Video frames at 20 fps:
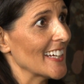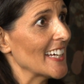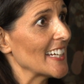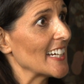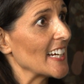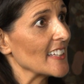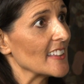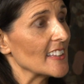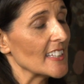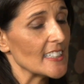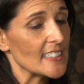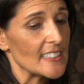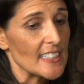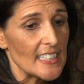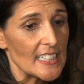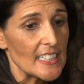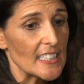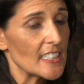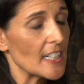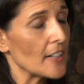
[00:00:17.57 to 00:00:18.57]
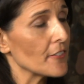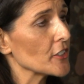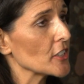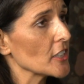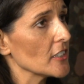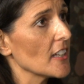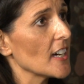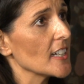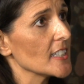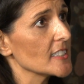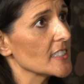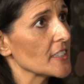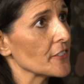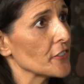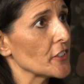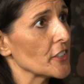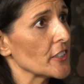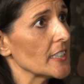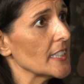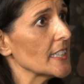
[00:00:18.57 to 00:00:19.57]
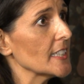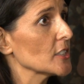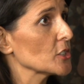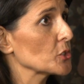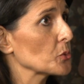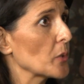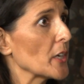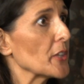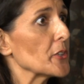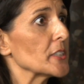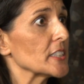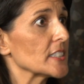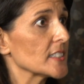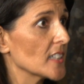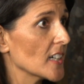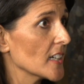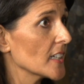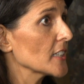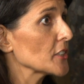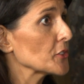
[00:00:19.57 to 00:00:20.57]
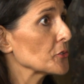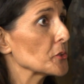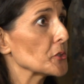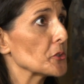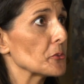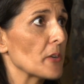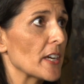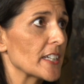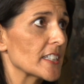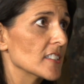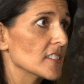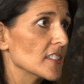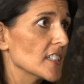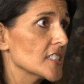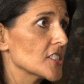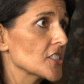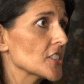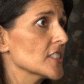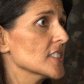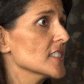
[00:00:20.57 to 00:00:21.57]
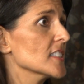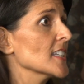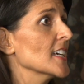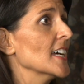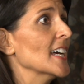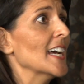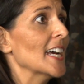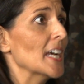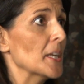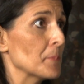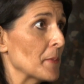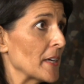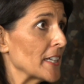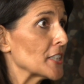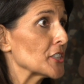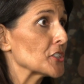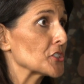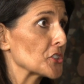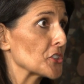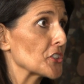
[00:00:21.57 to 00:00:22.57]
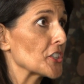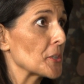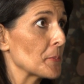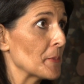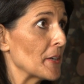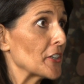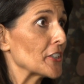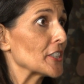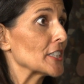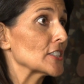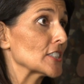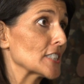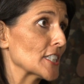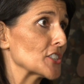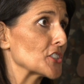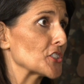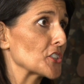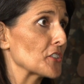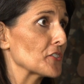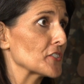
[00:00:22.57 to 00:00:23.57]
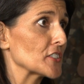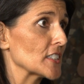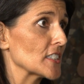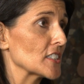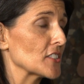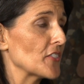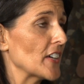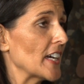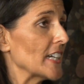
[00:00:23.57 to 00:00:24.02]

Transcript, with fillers: And I think that he covered a lot of different things, whether it's cutting through the regulations and making sure that Americans get services